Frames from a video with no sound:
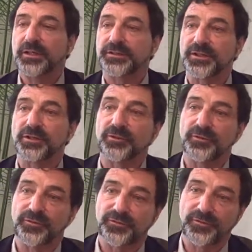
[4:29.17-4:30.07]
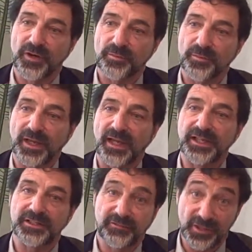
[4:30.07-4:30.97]
So from
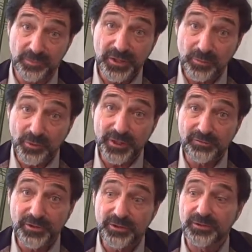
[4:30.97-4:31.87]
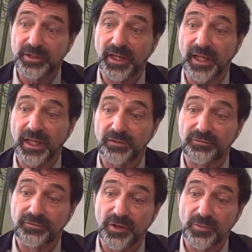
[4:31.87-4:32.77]
a developmental point of view and
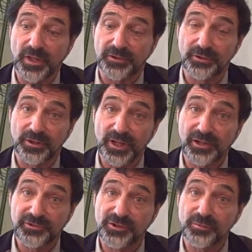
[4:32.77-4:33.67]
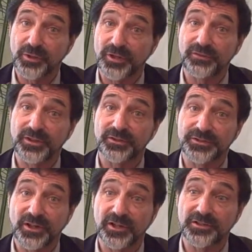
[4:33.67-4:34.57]
from a neurological point of view,
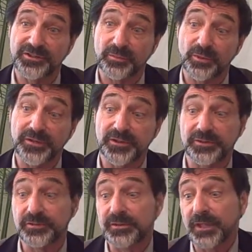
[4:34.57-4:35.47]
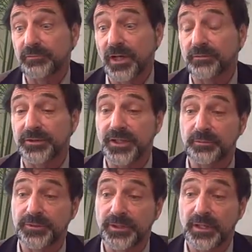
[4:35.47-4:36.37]
it's hard to separate the two, and I've
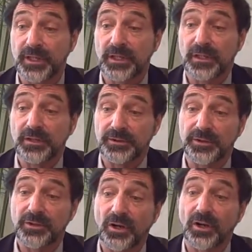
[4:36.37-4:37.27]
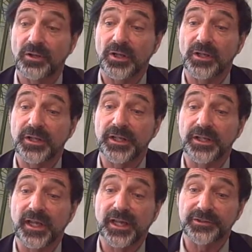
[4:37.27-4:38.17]
attempted to call it
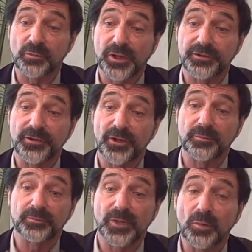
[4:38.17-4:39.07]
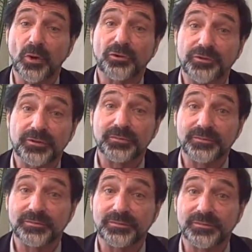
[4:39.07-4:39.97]
as one term emotional
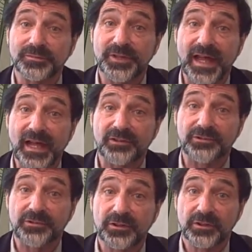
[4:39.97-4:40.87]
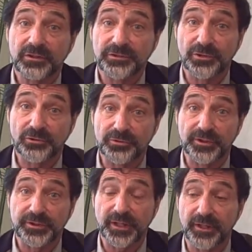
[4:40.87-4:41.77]
dash social
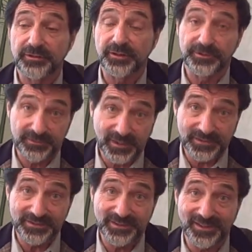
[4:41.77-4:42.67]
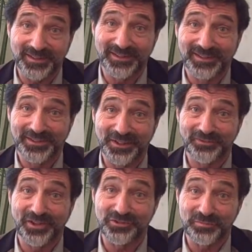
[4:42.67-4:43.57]
intelligence. That's the
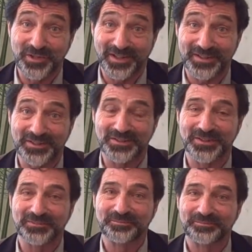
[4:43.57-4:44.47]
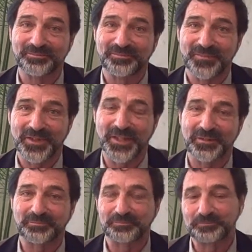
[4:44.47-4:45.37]
derivation behind the two. Okay.
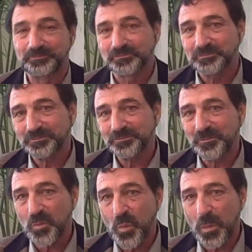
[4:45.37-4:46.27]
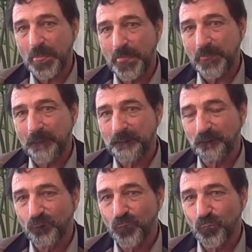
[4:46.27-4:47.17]
Now, how would you
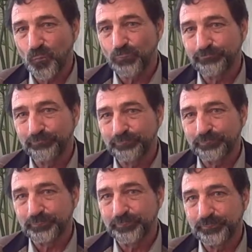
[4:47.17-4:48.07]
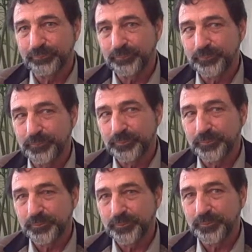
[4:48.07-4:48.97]
explain the
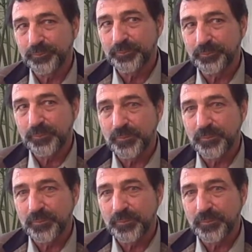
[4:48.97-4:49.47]
BarOn model?